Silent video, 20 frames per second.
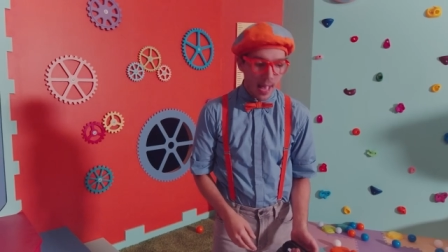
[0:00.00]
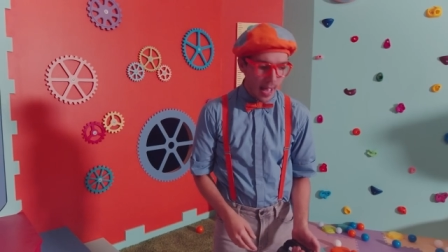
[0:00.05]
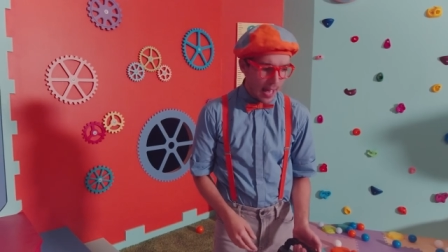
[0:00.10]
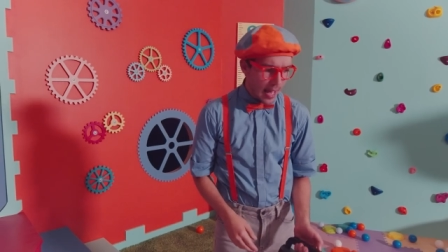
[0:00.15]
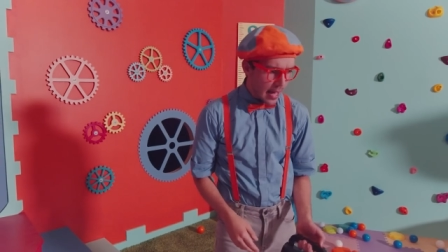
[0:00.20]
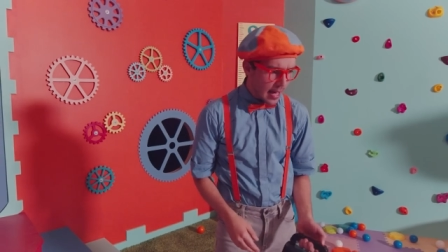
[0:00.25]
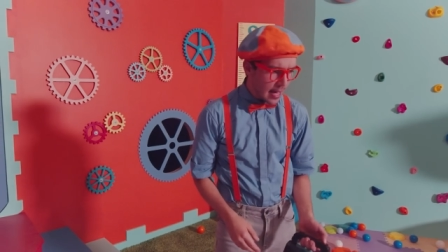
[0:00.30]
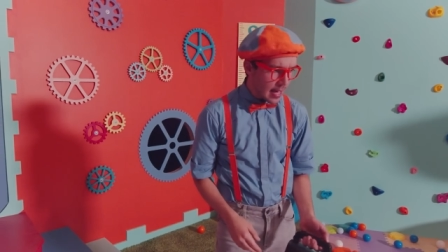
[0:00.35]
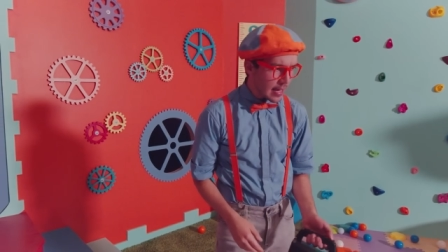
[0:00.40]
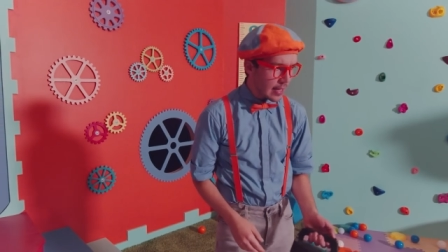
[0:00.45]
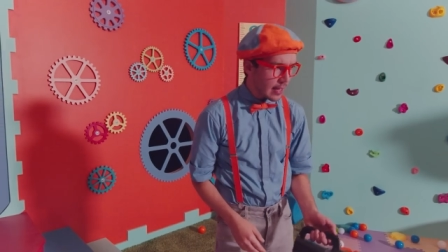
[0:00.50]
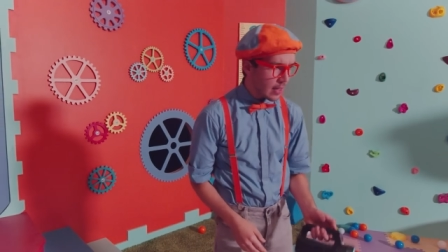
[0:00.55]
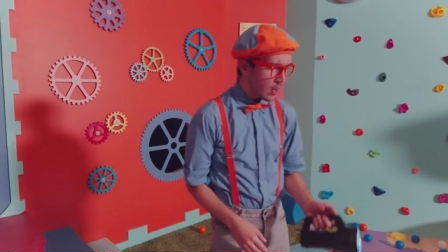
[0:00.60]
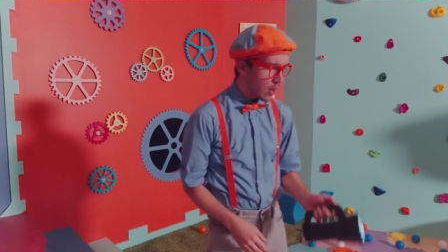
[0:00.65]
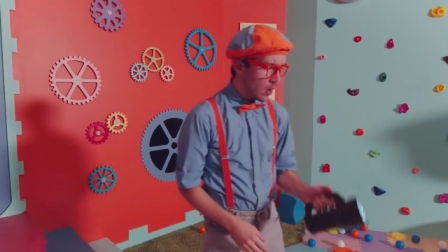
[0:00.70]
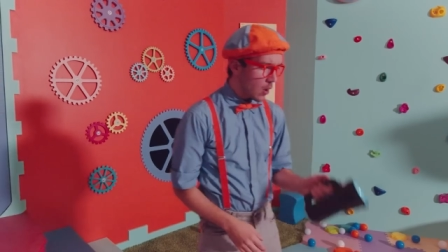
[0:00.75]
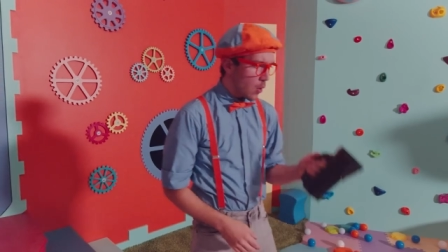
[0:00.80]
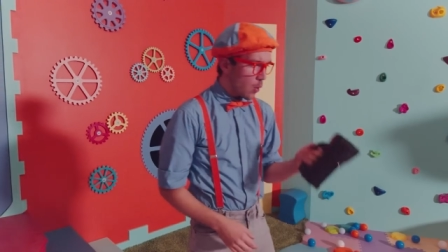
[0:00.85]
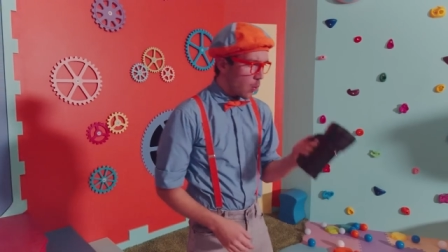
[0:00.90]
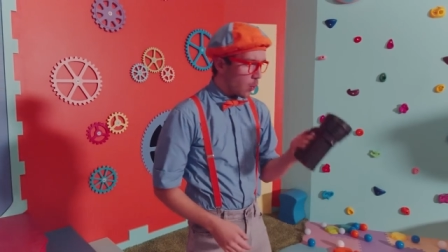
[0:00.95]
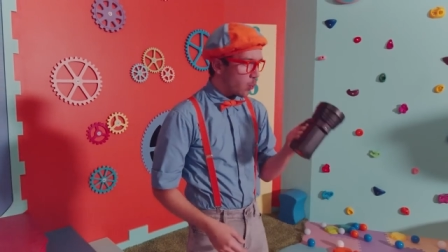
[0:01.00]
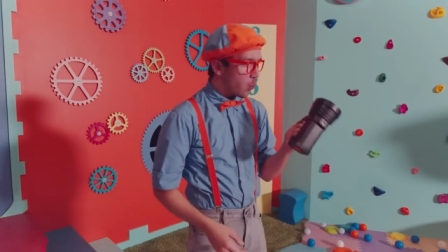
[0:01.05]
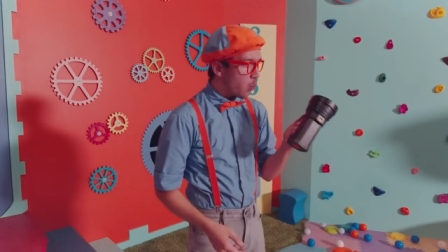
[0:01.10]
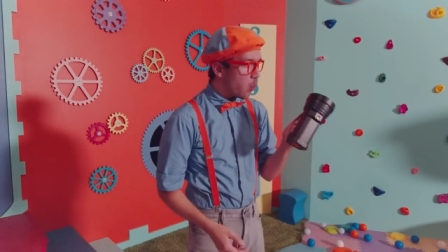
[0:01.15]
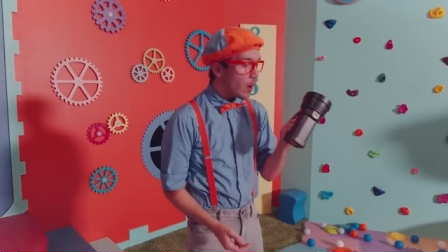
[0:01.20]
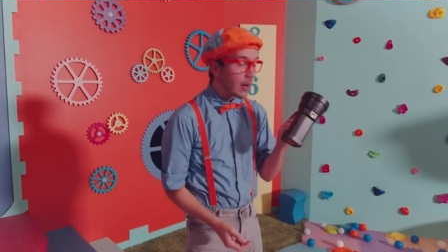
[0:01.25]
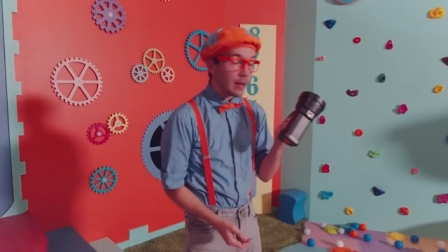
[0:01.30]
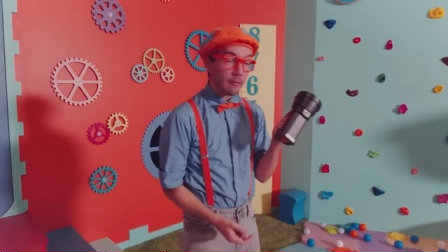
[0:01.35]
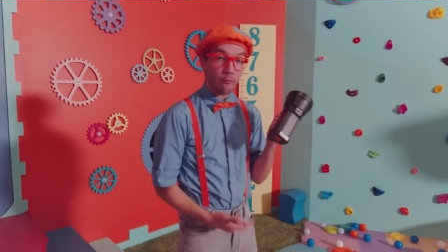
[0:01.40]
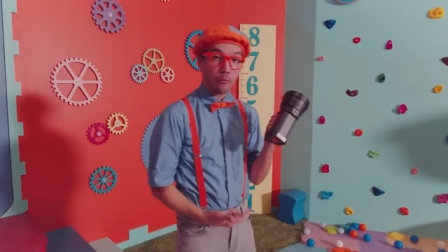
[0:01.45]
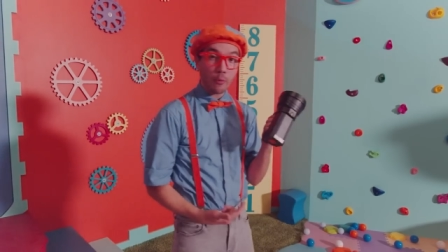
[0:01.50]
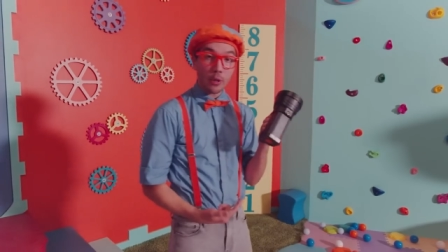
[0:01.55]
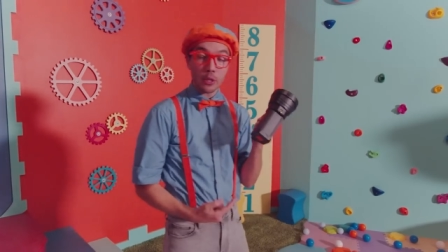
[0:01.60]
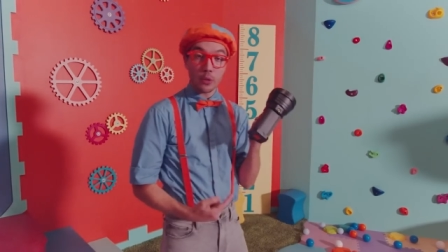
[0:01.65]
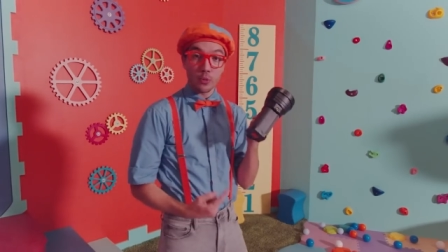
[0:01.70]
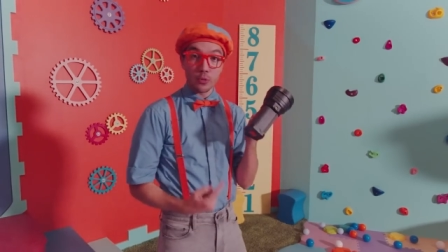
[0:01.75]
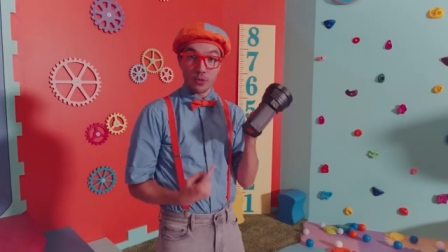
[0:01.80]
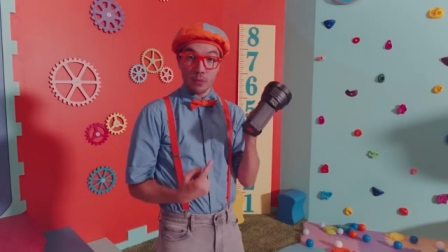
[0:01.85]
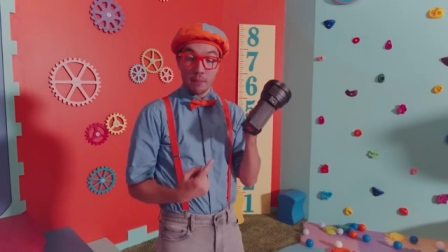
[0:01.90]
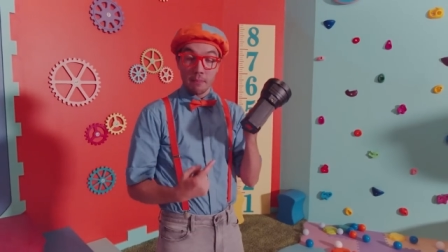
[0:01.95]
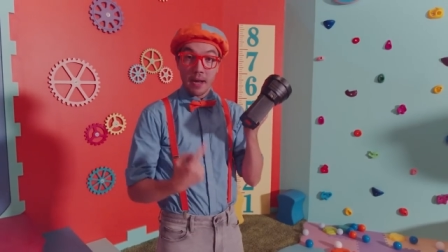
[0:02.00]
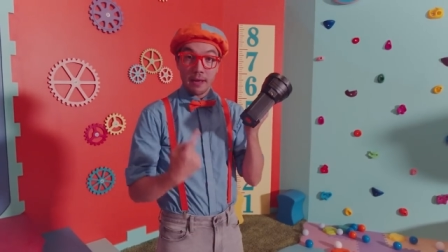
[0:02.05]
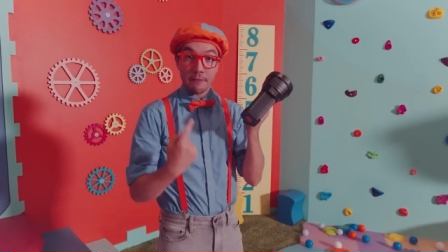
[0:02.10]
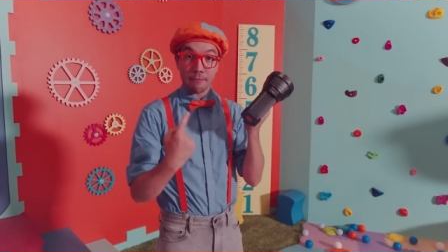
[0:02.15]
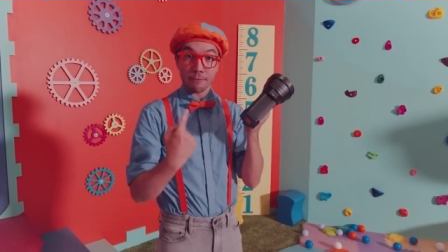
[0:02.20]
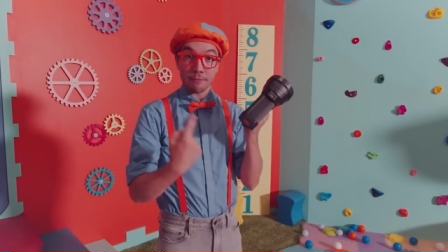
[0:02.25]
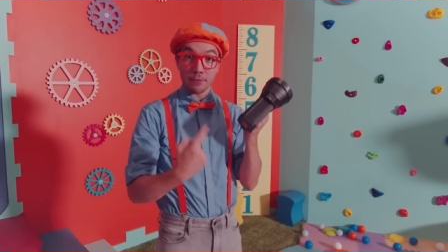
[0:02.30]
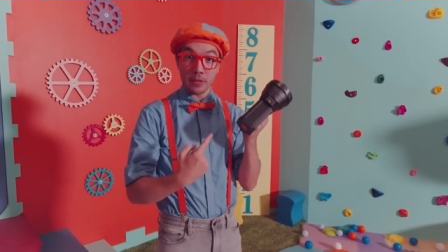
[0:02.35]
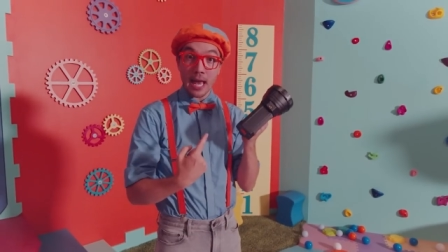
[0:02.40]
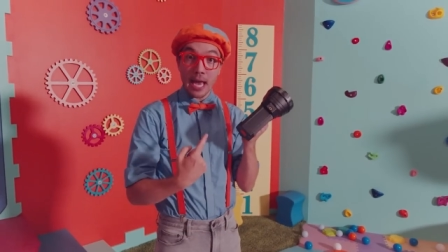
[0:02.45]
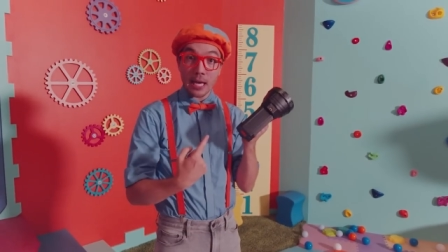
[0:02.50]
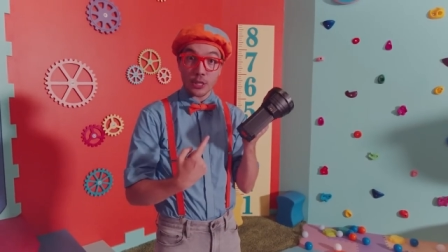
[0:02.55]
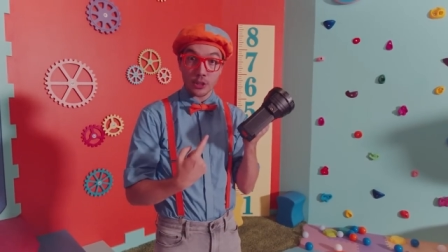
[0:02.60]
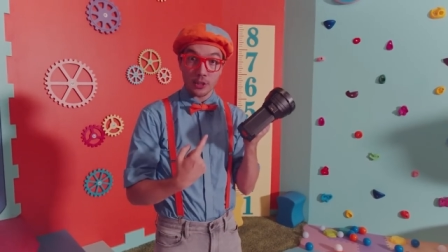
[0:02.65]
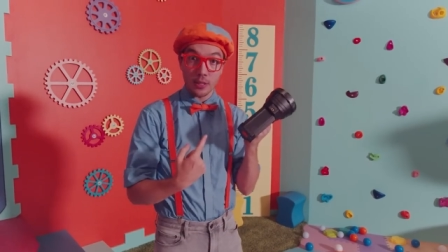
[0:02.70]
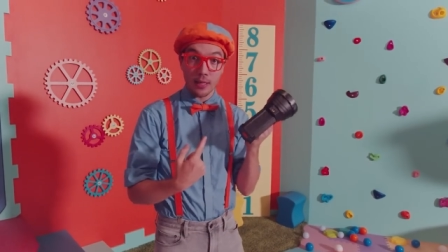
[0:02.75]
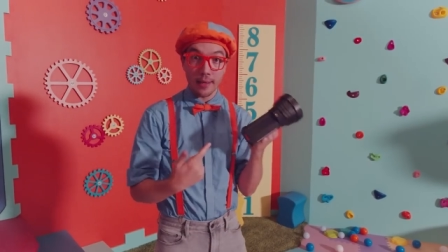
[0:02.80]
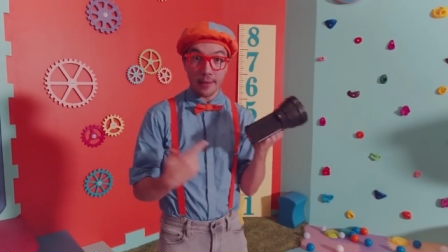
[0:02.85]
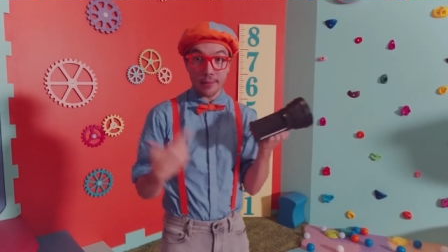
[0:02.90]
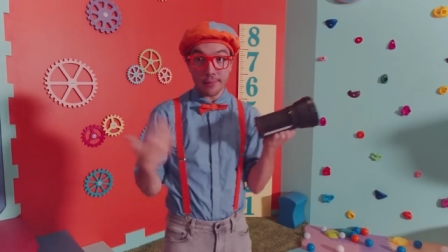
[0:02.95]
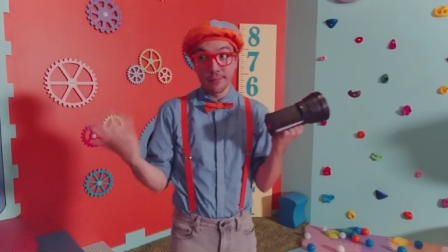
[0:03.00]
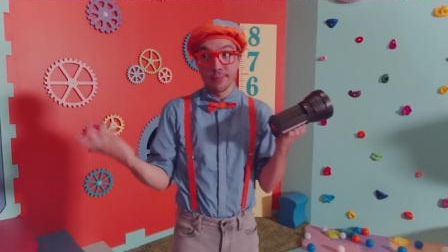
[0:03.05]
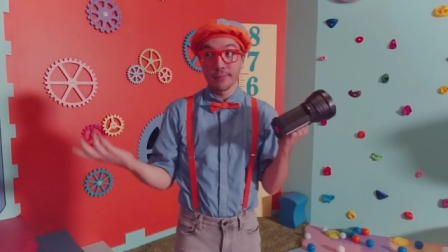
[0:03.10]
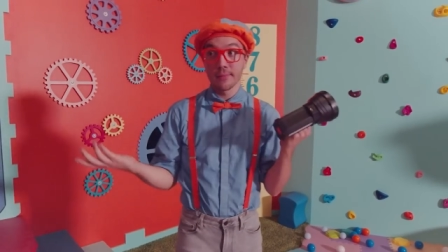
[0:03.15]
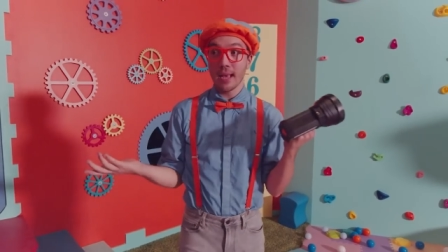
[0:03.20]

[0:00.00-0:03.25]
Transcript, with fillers: Hey, what if we use my flashlight